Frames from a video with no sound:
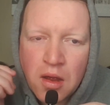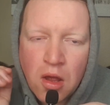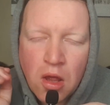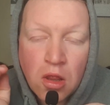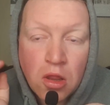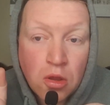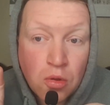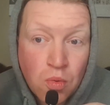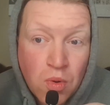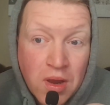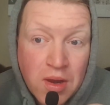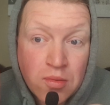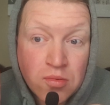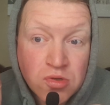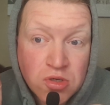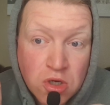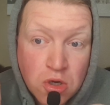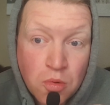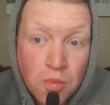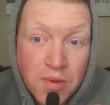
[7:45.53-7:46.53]
Holloway
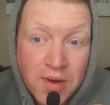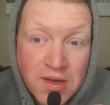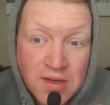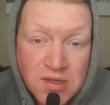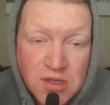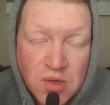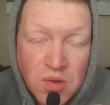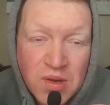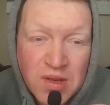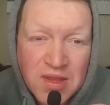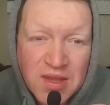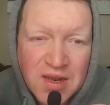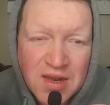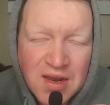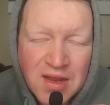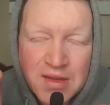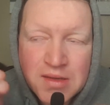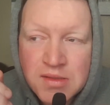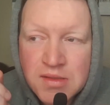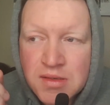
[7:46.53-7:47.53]
was coming into in the
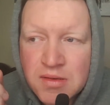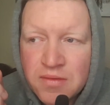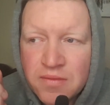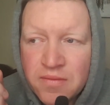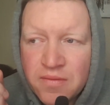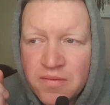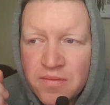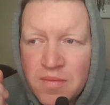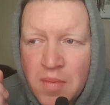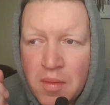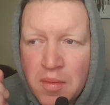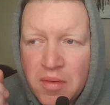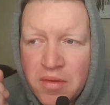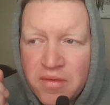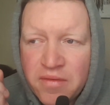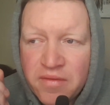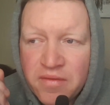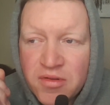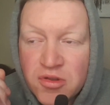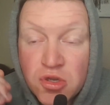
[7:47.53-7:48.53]
last
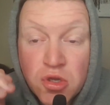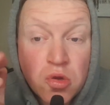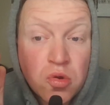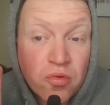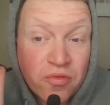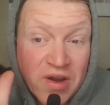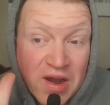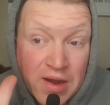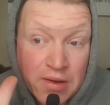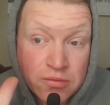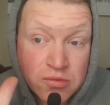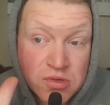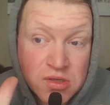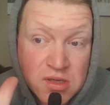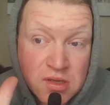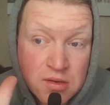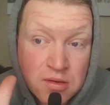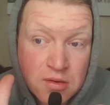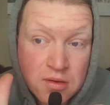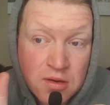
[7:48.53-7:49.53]
maybe 2
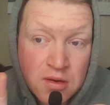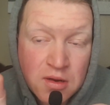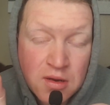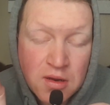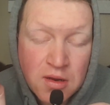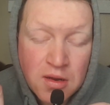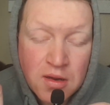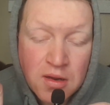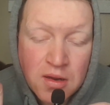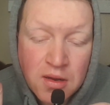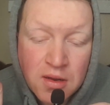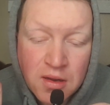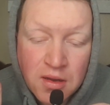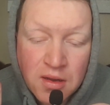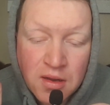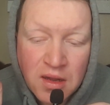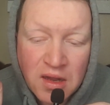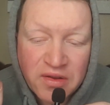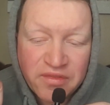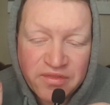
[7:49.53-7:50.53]
rounds.
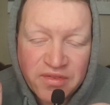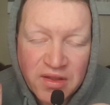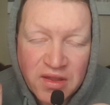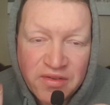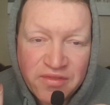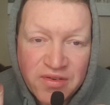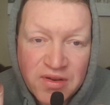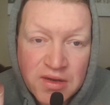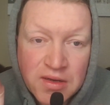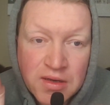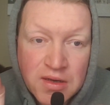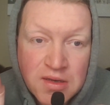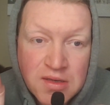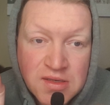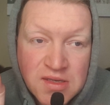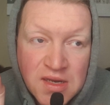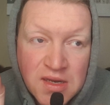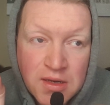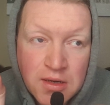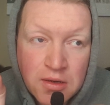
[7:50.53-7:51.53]
I felt if he
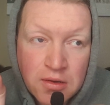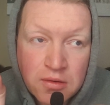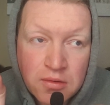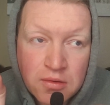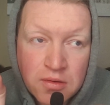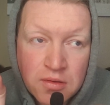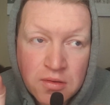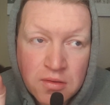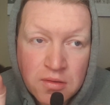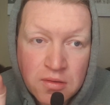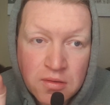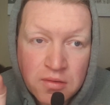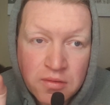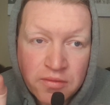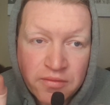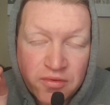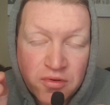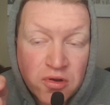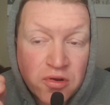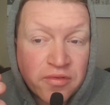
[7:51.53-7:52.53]
continued
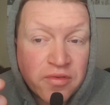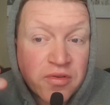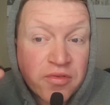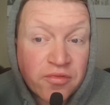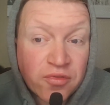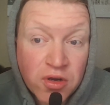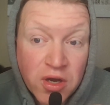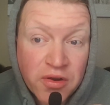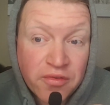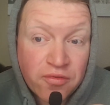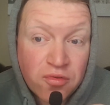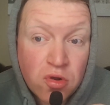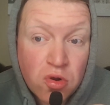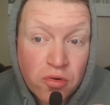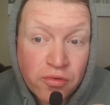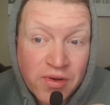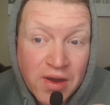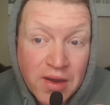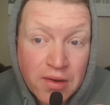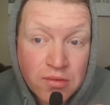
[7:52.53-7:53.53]
for another 3 or
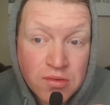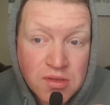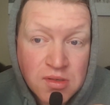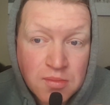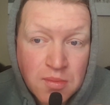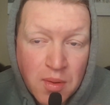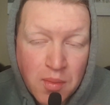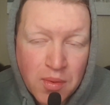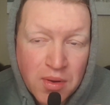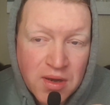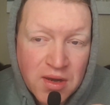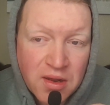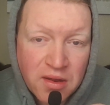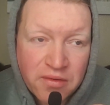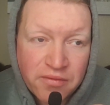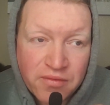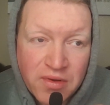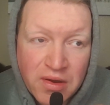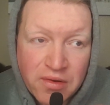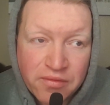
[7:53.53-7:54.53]
4 rounds, maybe a
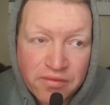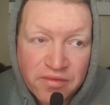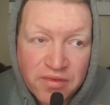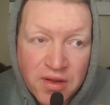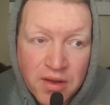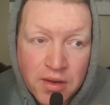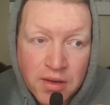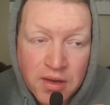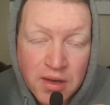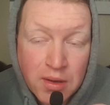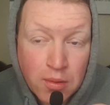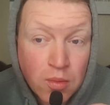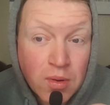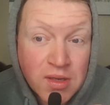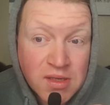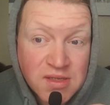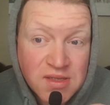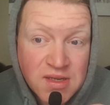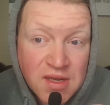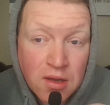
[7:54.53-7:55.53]
9-round fight, he
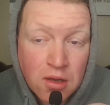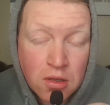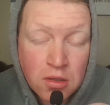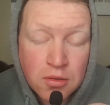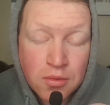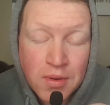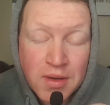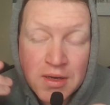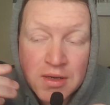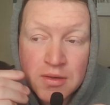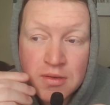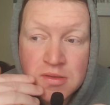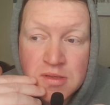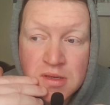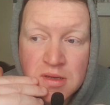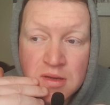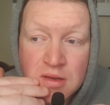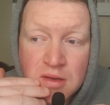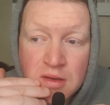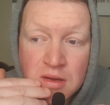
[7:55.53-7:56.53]
wins it, Holloway
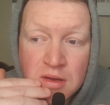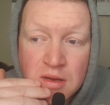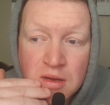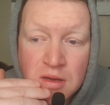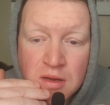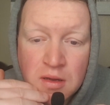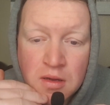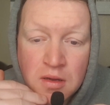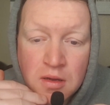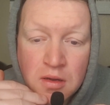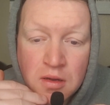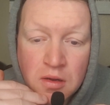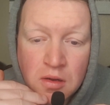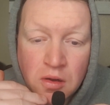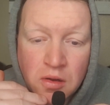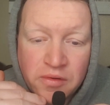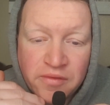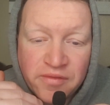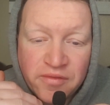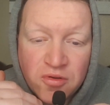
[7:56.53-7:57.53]
does.
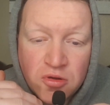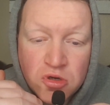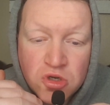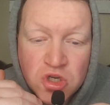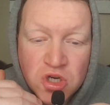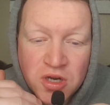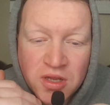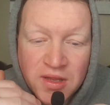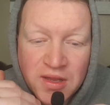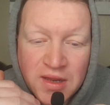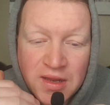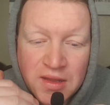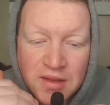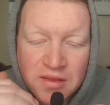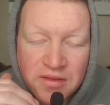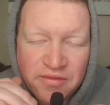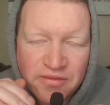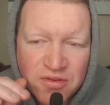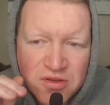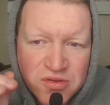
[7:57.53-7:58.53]
Unfortunately,
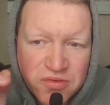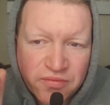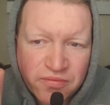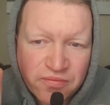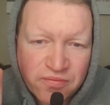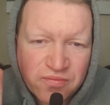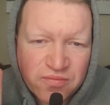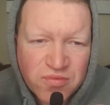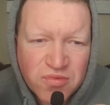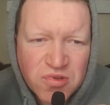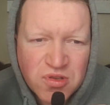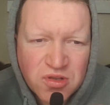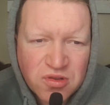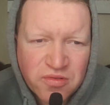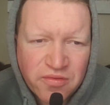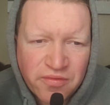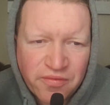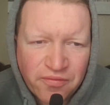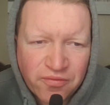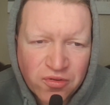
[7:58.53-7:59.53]
the first
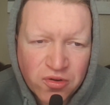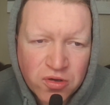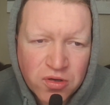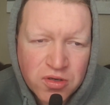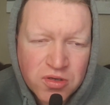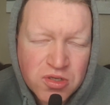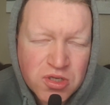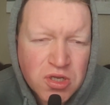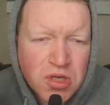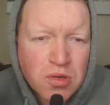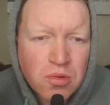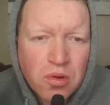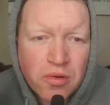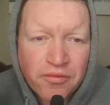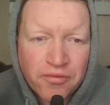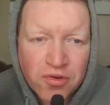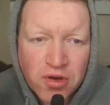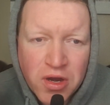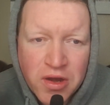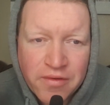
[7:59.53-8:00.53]
2
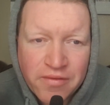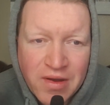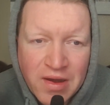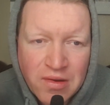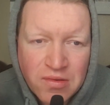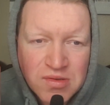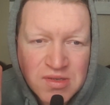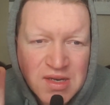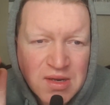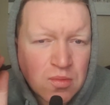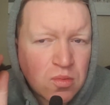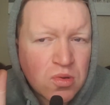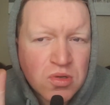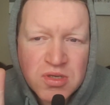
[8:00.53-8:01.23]
or 3 rounds he